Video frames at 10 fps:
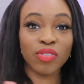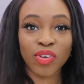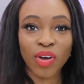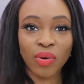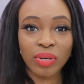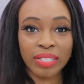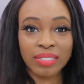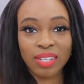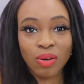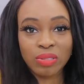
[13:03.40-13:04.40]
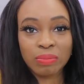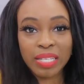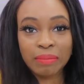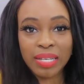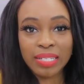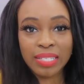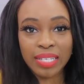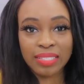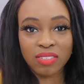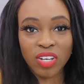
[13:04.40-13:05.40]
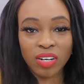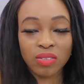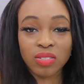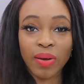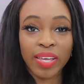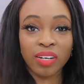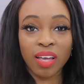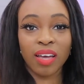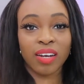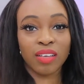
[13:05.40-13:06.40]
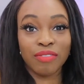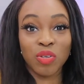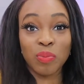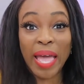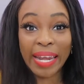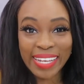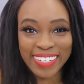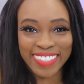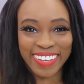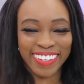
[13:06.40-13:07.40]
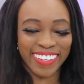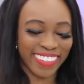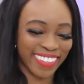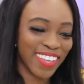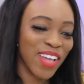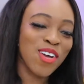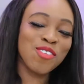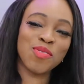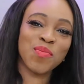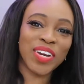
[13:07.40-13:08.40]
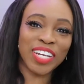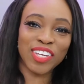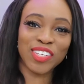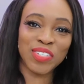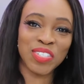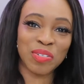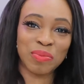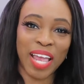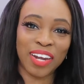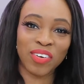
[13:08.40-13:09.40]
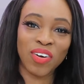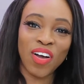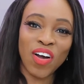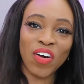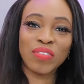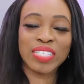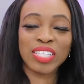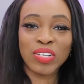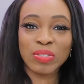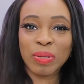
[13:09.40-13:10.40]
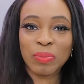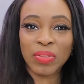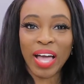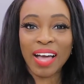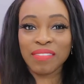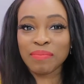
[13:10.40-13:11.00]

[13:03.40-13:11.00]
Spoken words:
the goal is to ultimately monetize the channel so I can earn a few pennies from running a YouTube channel. Obviously, those people that have